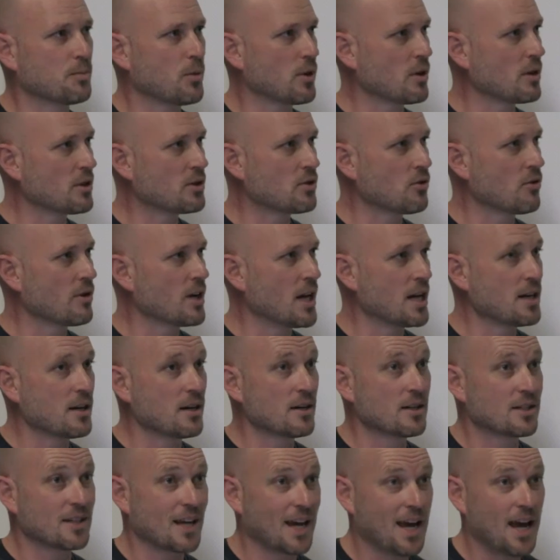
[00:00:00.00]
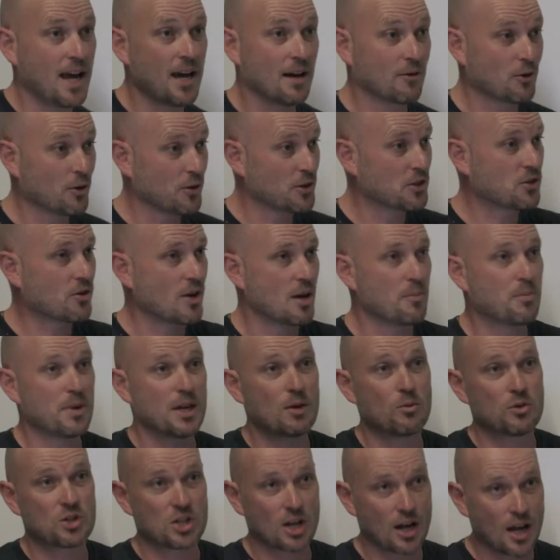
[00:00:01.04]
bottle store in London and say, hey, I've got this great
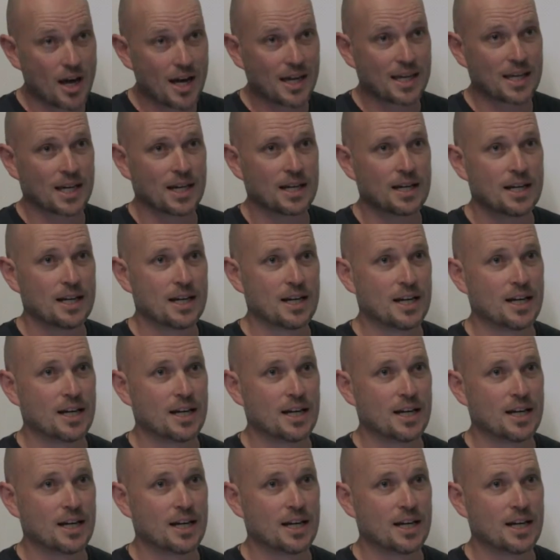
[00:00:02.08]
beer, would you like it?